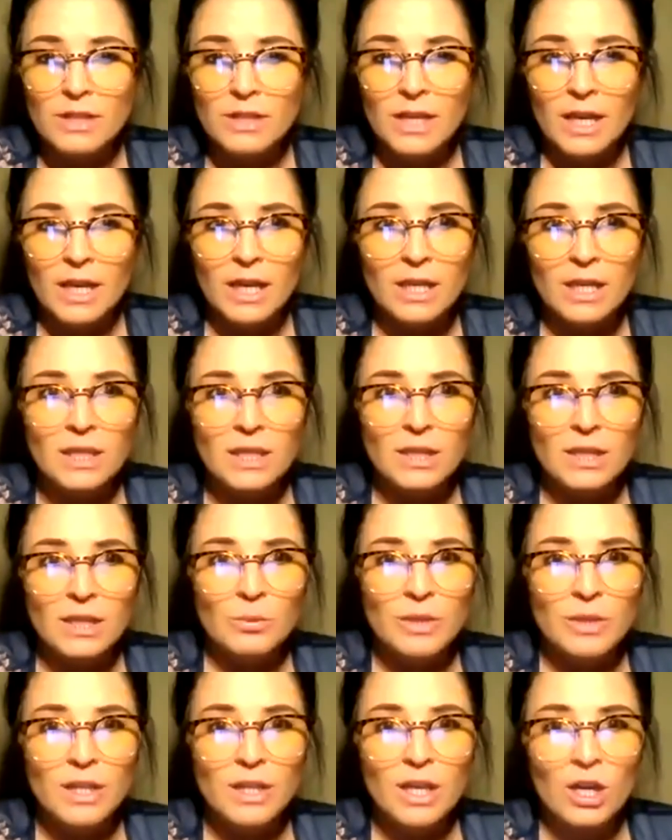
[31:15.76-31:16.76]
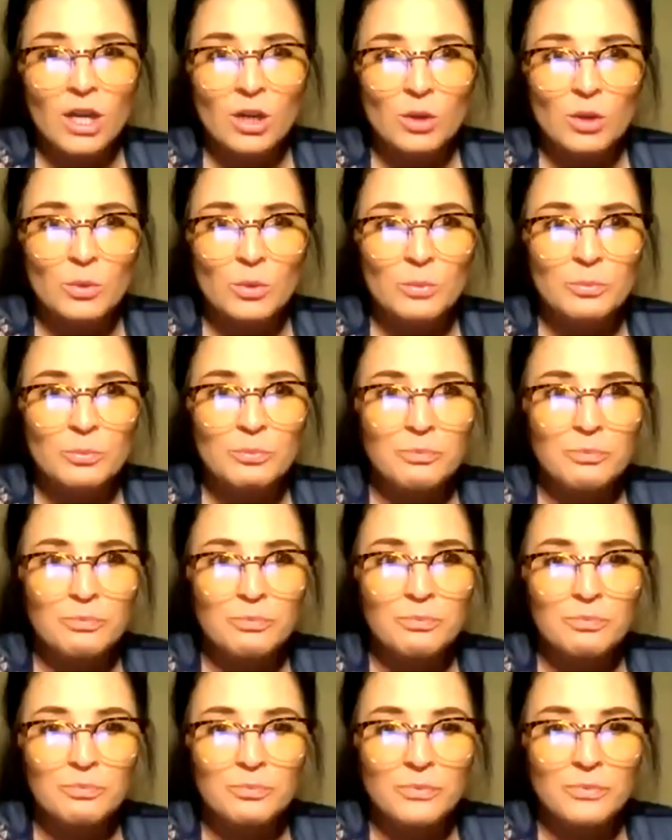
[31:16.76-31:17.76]
Okay, here we go.
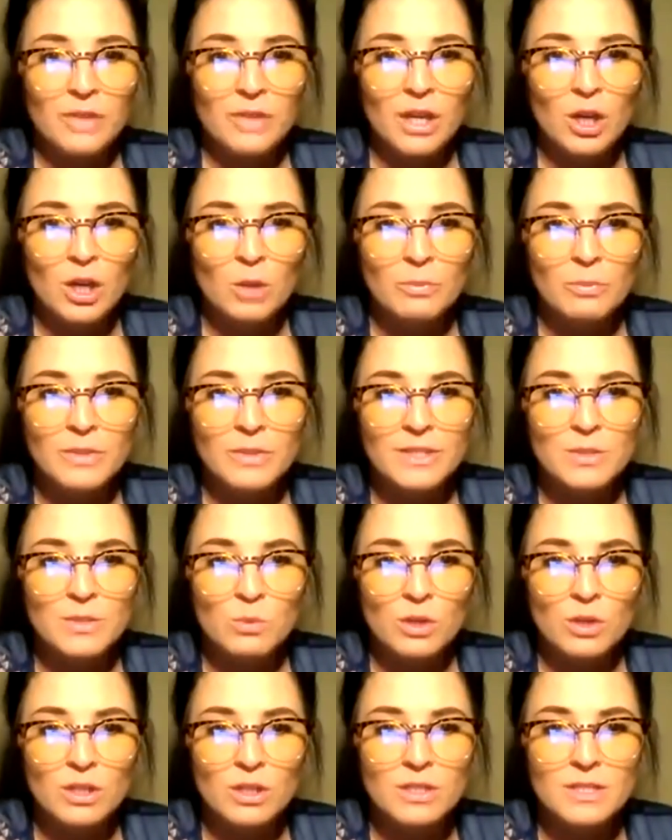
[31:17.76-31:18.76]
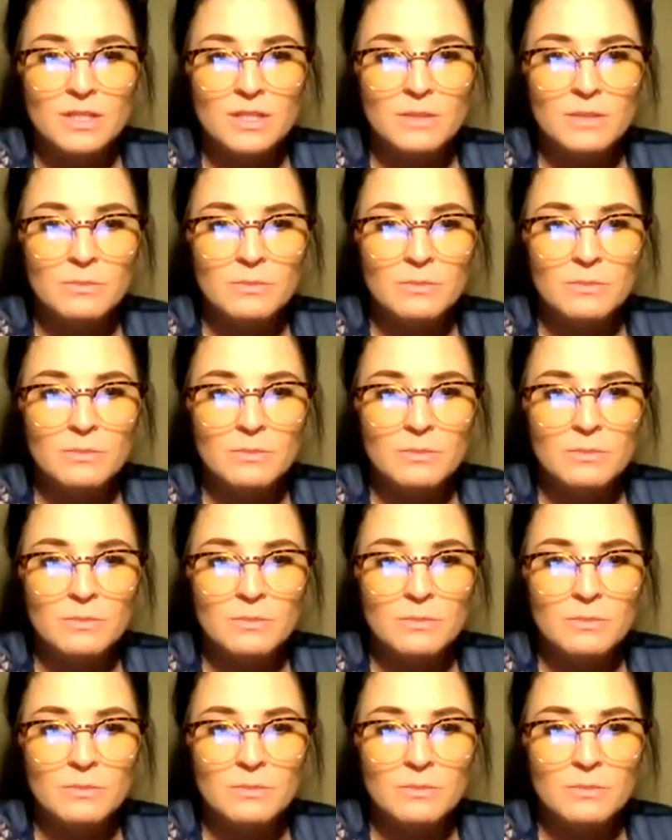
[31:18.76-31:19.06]
I hope this works.